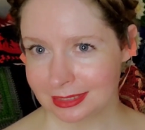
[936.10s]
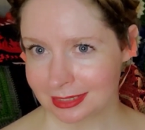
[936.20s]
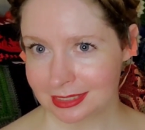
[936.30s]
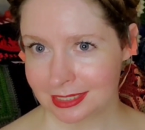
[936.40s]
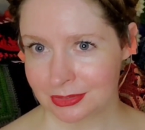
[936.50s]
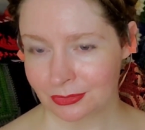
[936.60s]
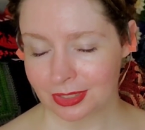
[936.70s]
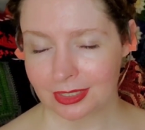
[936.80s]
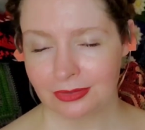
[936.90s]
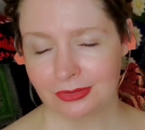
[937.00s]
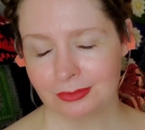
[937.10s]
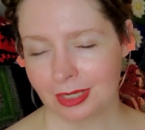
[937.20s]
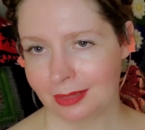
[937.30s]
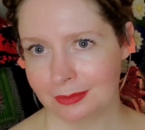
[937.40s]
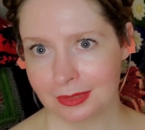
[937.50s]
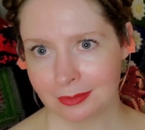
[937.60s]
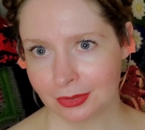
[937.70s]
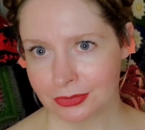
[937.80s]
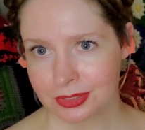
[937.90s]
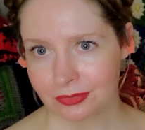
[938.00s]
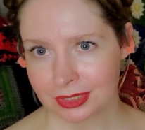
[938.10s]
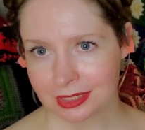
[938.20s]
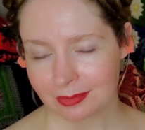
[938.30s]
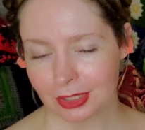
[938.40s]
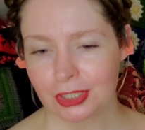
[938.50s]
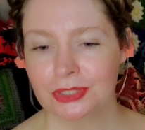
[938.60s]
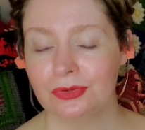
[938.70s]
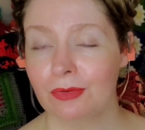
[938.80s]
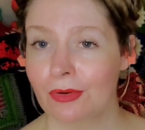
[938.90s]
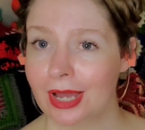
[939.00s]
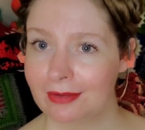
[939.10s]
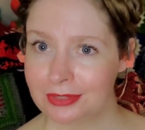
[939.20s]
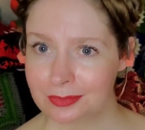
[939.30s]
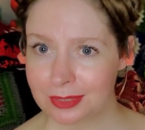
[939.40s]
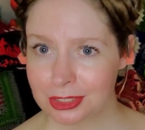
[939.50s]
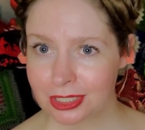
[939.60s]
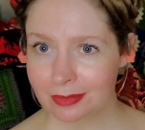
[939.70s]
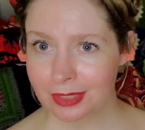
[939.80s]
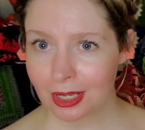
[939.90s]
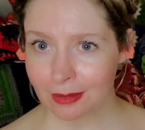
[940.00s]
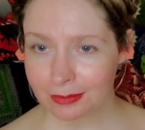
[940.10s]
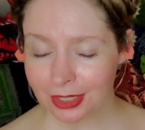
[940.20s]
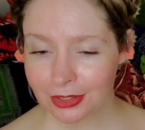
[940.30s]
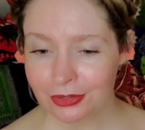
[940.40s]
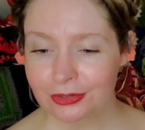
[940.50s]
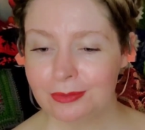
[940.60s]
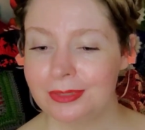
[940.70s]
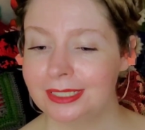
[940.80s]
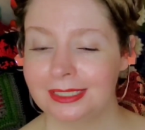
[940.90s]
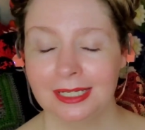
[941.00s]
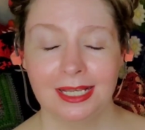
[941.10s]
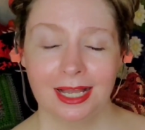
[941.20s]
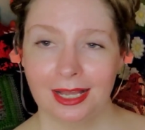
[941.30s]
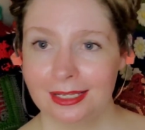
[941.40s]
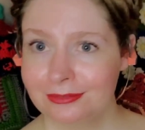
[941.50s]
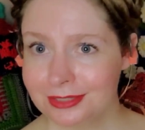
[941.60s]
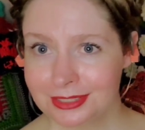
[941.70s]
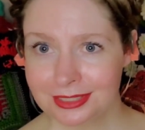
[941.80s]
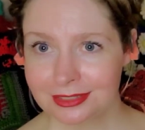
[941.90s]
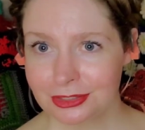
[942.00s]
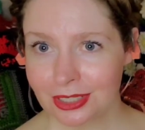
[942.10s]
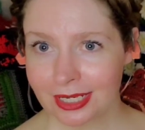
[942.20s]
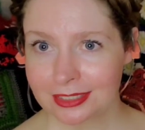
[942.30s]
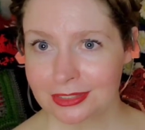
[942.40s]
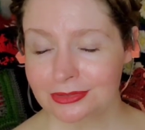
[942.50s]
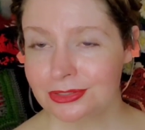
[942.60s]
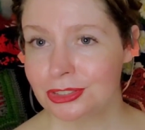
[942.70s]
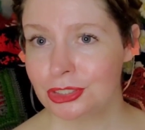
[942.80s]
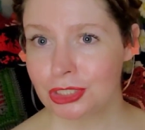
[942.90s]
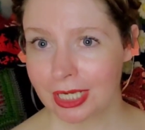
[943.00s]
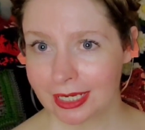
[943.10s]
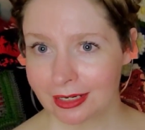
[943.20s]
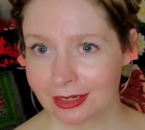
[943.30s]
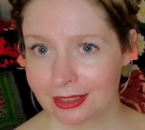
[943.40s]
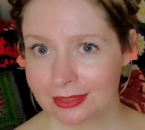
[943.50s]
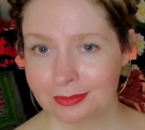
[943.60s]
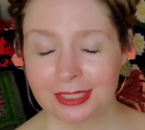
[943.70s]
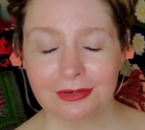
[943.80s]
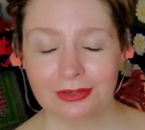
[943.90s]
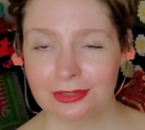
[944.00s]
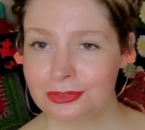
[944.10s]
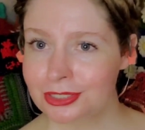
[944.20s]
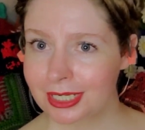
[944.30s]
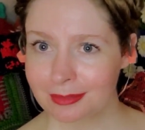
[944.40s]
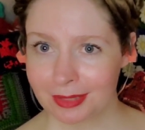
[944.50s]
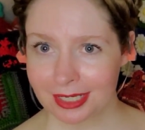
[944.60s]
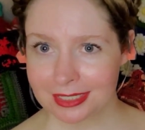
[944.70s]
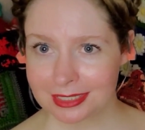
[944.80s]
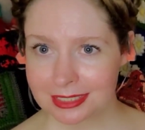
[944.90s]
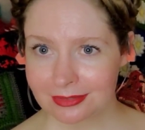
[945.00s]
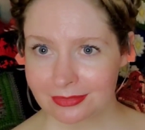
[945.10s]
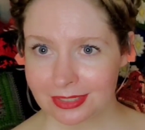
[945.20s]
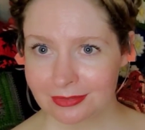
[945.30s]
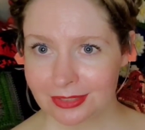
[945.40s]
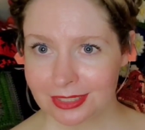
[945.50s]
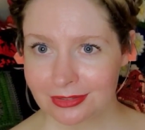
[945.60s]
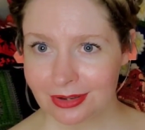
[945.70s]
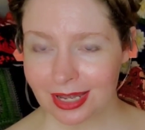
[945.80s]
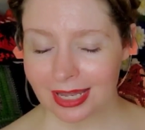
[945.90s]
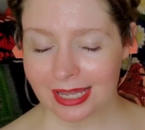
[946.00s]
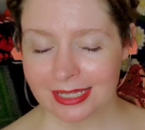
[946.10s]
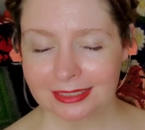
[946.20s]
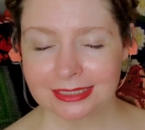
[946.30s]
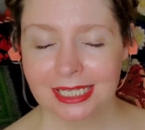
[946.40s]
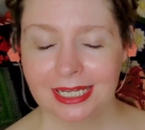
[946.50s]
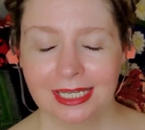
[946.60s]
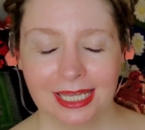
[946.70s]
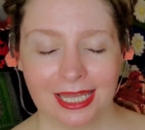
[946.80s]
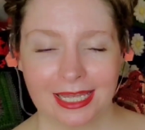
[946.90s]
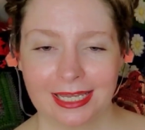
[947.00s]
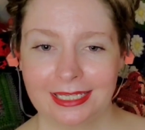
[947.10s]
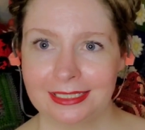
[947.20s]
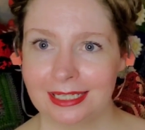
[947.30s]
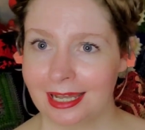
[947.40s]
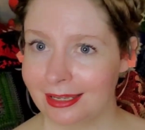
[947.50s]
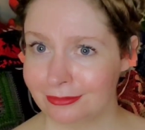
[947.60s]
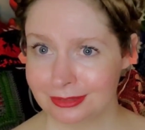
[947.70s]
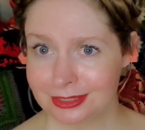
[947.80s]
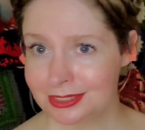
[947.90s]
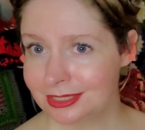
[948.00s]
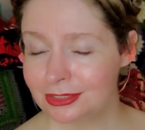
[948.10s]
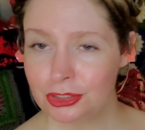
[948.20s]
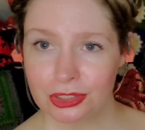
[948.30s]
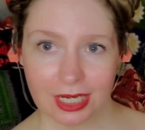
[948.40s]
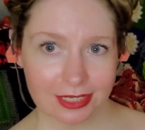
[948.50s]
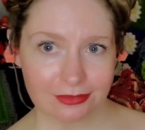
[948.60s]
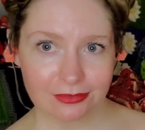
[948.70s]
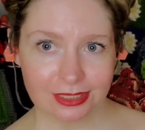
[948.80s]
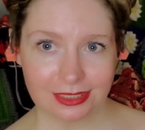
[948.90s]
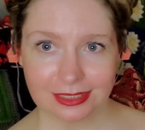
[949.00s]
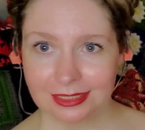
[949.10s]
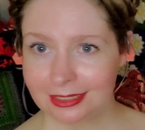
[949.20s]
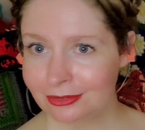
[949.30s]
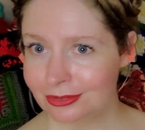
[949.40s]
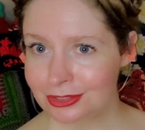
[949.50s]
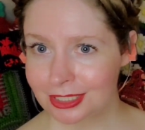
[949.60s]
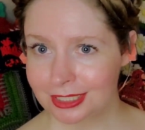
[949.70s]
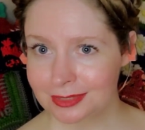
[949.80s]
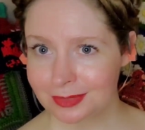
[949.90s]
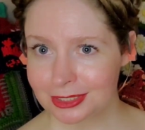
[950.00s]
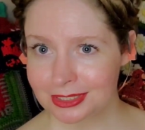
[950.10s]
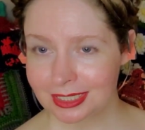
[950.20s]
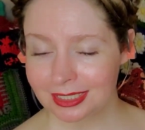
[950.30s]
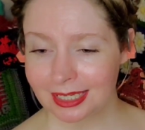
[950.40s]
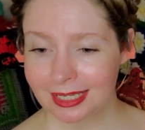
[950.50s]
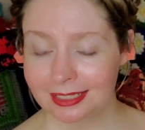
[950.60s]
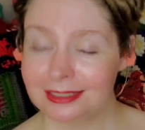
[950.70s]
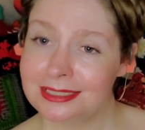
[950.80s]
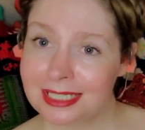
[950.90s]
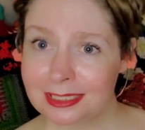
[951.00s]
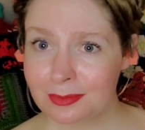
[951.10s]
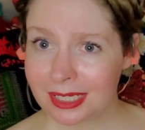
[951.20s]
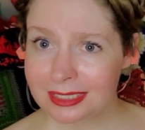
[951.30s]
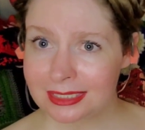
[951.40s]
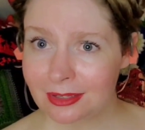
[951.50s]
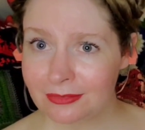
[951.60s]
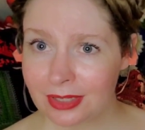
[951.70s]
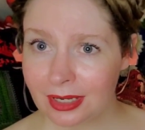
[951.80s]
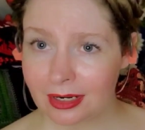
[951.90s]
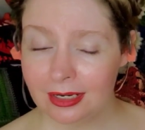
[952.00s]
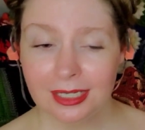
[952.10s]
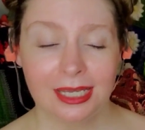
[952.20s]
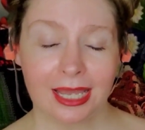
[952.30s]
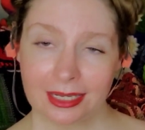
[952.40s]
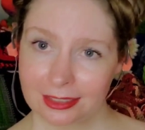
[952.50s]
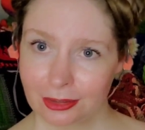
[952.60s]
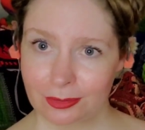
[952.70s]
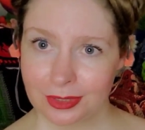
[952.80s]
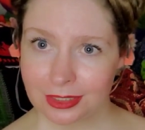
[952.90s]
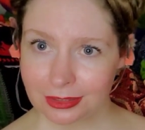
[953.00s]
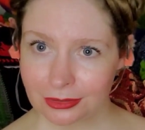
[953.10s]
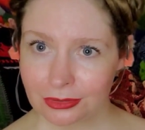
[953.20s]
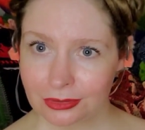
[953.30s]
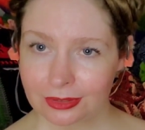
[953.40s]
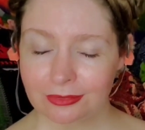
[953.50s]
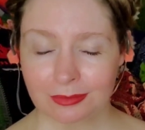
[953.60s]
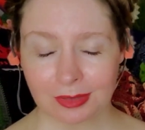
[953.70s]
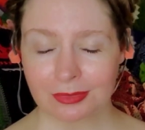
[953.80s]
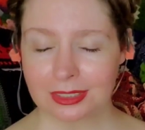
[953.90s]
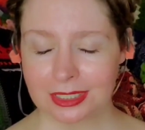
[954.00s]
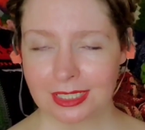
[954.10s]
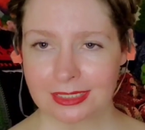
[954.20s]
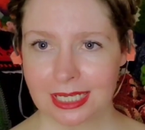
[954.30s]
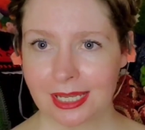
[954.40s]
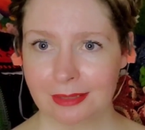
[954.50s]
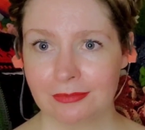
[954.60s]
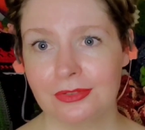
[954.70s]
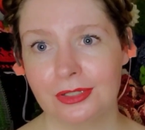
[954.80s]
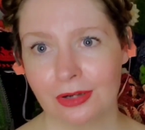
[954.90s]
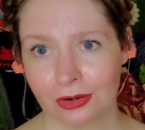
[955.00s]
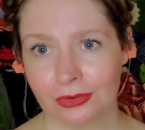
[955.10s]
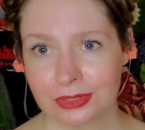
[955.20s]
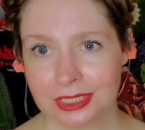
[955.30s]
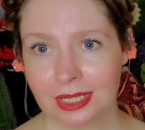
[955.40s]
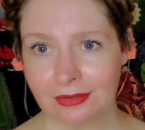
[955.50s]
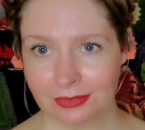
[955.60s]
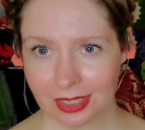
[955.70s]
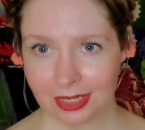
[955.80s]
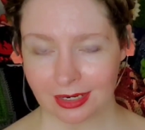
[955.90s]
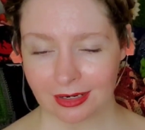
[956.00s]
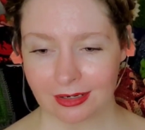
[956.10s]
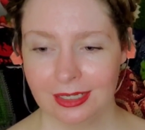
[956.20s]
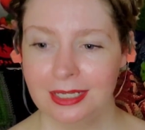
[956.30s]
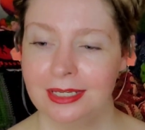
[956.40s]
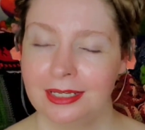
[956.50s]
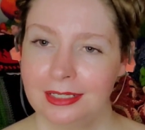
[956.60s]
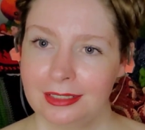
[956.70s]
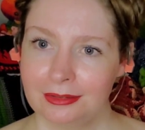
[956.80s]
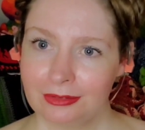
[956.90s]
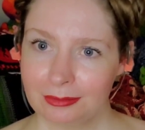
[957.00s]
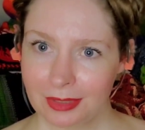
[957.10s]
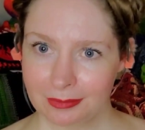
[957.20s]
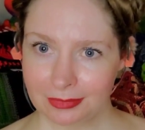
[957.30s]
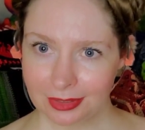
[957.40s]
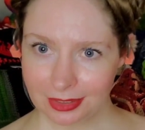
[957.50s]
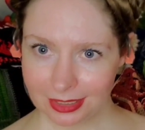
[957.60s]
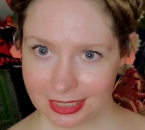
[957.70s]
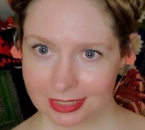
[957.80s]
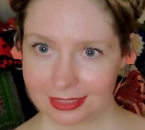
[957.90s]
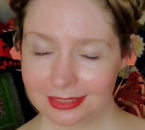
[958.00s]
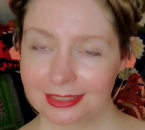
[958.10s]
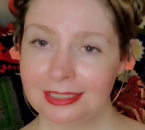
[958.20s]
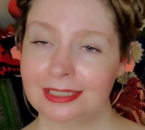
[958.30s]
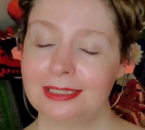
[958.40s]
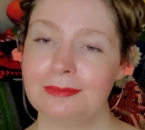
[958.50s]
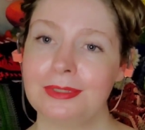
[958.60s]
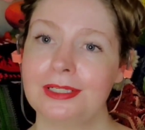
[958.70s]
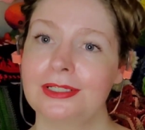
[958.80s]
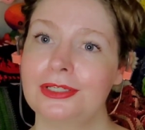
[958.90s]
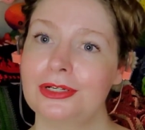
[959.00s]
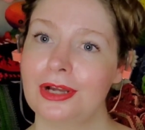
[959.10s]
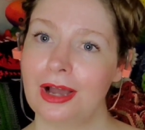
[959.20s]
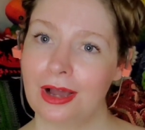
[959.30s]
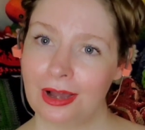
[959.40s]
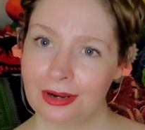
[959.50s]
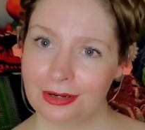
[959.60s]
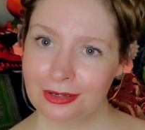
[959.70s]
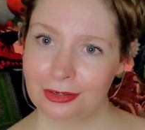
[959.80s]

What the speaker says: 6 days a week through probably most of the summer, so I won't have as much time to upload, but I will still try to share my crochet positivity with you guys, and I will still try to read and crochet as much as I can, because that's my self-care. And I hope that you remember to take time for your own self-care. Remember, keep your heart